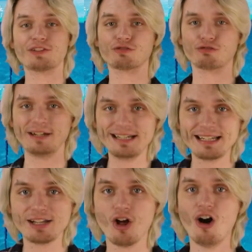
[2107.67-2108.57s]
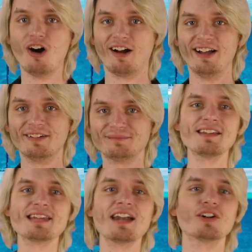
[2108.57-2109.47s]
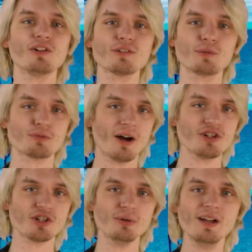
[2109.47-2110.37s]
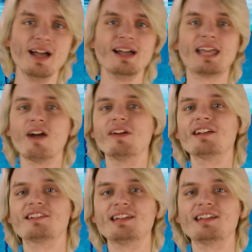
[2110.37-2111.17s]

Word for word: That's really long. The tentacles, which mind you, carry a